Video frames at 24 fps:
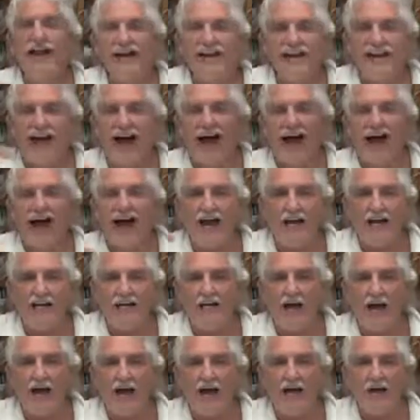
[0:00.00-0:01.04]

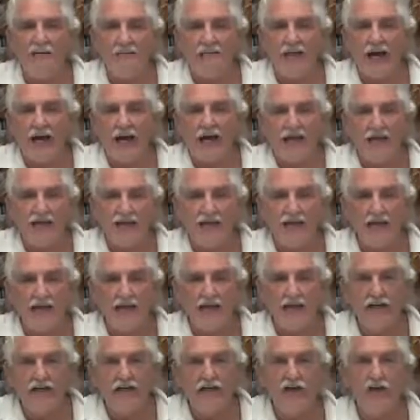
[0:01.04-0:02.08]
9 times out of
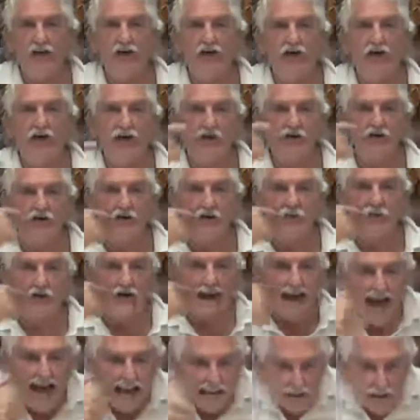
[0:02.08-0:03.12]
10, you're going to use the
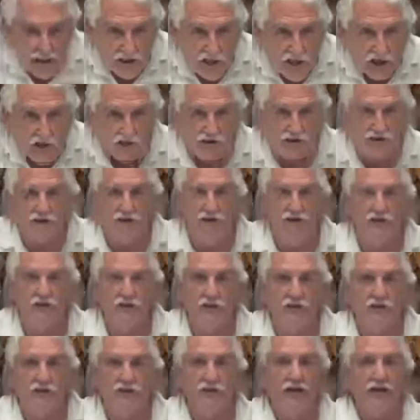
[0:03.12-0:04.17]
word acidosis.